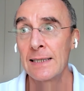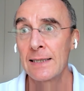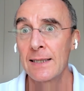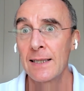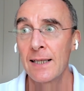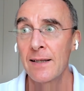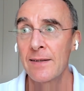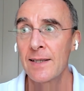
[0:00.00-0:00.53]

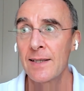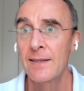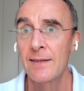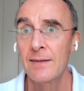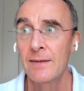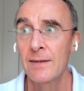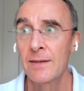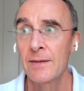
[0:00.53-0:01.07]
and I think
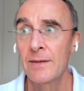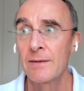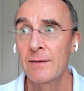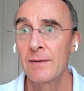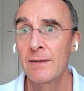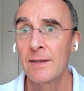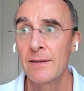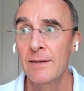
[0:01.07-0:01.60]
you know
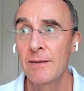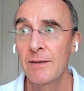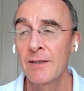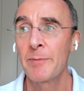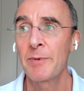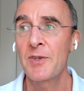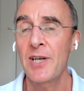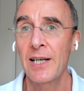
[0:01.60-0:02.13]
there are, there
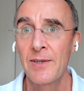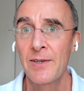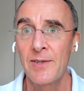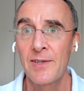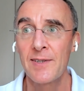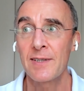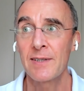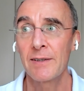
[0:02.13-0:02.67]
are a number of
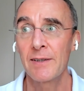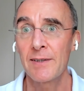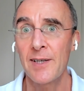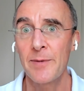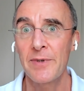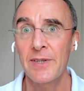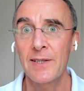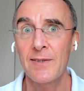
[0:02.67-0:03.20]
challenges, and there are
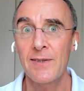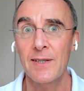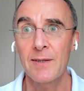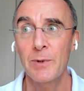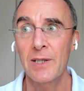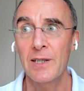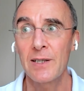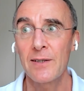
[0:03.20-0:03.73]
some things
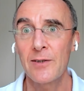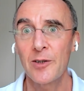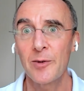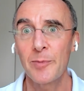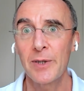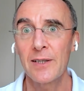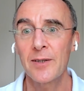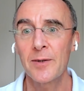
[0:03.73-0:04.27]
that we can do
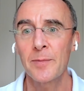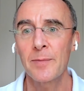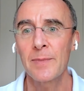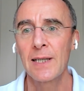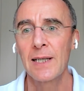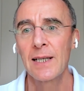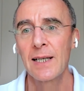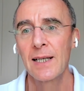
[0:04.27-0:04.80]
about them.
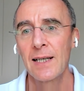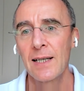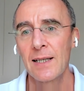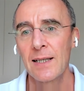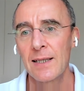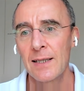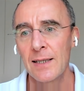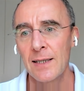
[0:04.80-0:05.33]

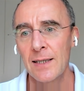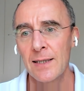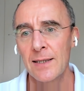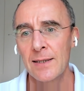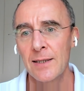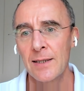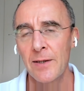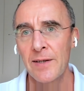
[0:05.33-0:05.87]
Uh,
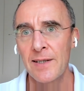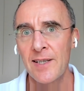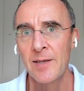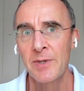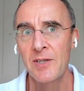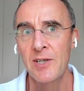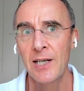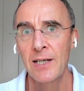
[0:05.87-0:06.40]
you know, I think some
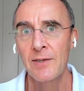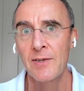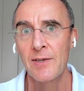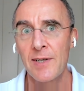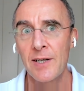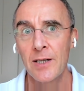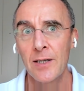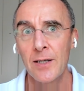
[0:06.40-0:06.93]
of the
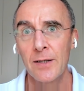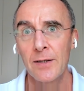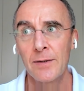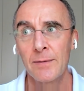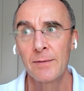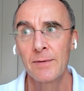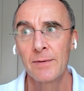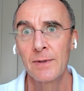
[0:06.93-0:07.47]
challenges
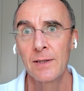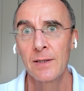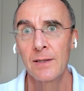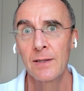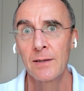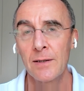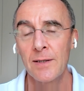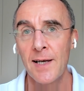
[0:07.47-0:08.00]
are
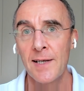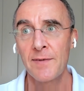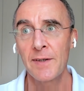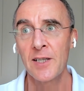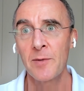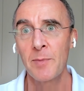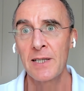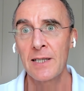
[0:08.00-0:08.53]
you know as
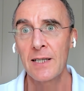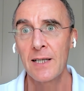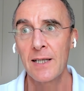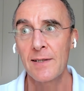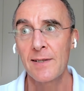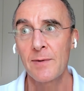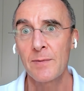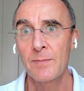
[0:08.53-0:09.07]
fundamental
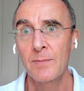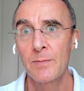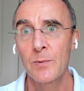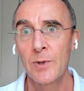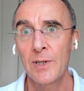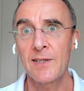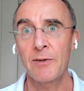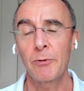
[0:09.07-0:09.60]
as
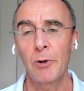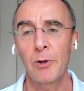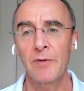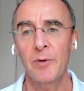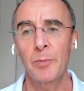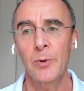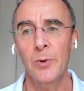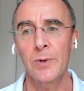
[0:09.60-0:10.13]
what is the role of
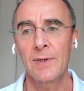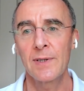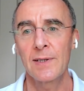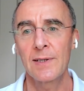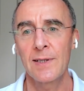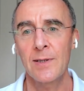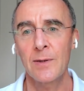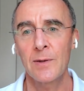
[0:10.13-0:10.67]
the board.
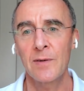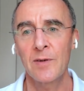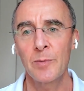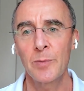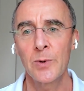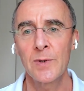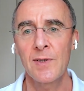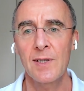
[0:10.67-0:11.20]
So if the
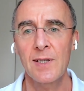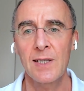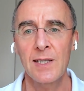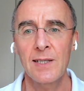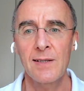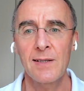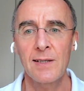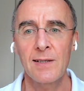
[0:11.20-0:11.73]
board
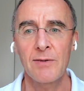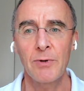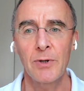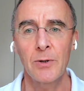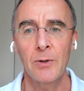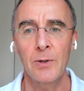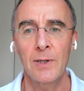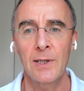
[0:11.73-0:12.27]
sees its
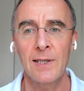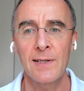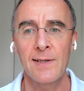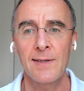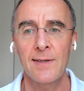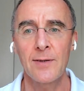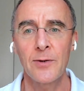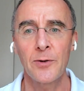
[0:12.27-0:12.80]
role
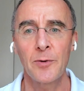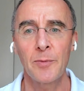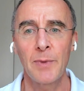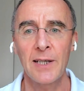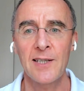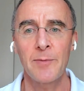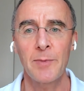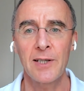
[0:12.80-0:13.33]
as to
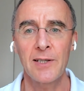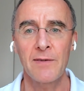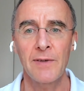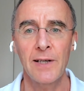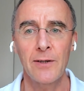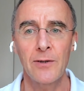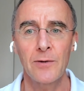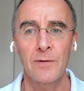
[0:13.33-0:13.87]
maximise
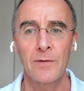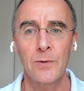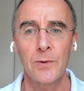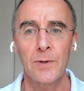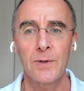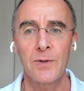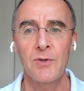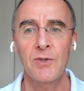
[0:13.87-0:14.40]
value
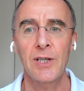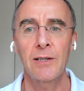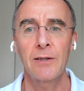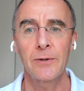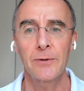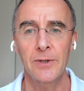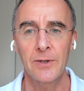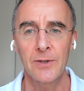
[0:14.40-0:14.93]
for
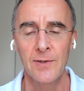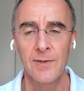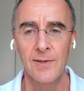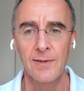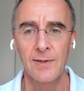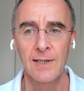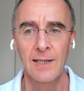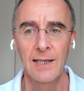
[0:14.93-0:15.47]

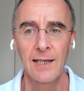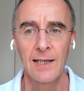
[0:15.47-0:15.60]
shareholders,